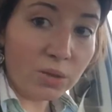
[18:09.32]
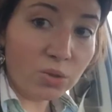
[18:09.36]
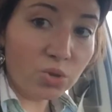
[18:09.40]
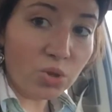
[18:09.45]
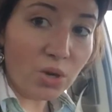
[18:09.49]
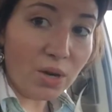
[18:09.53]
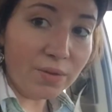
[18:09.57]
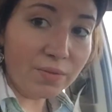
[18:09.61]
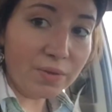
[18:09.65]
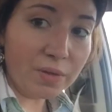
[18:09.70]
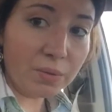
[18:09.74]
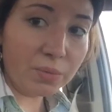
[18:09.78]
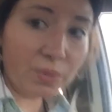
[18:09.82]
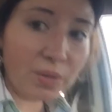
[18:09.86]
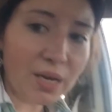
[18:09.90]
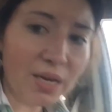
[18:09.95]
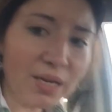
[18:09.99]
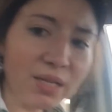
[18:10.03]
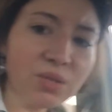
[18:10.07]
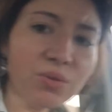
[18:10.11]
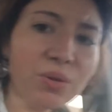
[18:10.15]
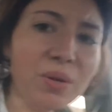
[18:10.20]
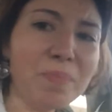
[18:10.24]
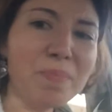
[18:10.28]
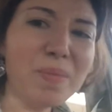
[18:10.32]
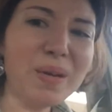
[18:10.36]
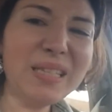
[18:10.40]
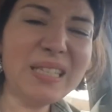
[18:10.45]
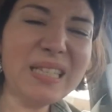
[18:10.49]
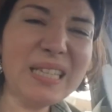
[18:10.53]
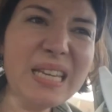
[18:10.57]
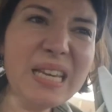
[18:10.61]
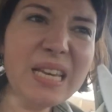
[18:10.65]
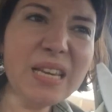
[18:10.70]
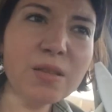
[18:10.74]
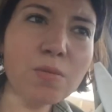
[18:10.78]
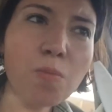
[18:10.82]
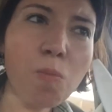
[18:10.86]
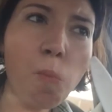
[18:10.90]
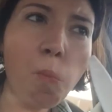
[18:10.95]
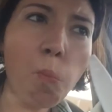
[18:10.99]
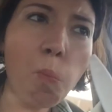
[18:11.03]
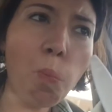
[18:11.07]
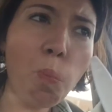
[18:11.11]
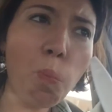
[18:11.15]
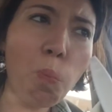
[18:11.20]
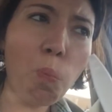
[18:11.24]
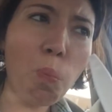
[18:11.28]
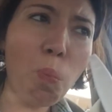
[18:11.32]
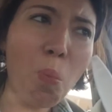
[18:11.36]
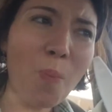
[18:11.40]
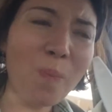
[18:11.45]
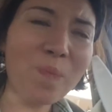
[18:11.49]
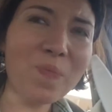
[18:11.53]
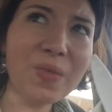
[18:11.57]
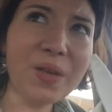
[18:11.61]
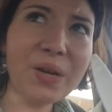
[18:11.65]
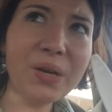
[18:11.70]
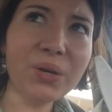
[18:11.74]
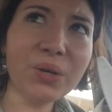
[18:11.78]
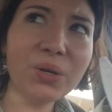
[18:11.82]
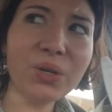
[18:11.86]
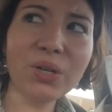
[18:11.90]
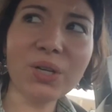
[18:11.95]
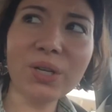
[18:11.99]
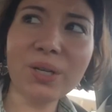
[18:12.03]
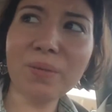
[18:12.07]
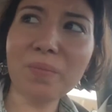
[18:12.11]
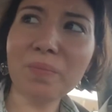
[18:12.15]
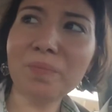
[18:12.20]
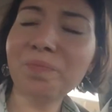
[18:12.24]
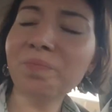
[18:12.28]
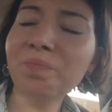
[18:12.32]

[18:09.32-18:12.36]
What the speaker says: Driving with ice cream. My teeth, they hurt.